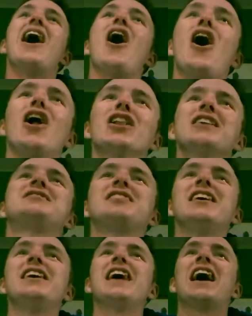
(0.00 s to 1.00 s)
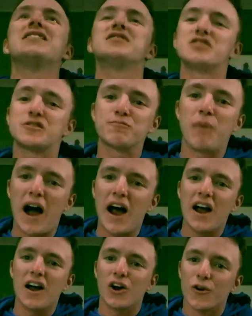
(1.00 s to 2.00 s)
Felicity has
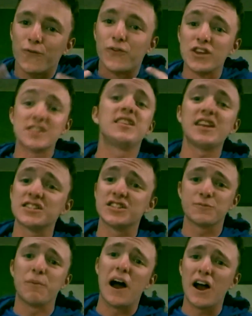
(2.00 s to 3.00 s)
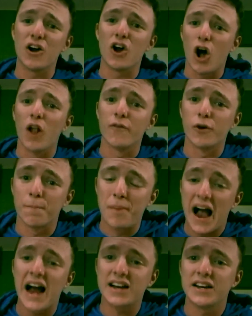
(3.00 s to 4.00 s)
inspired Oliver
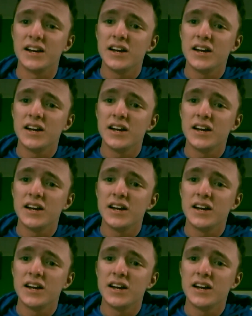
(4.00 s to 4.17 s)
back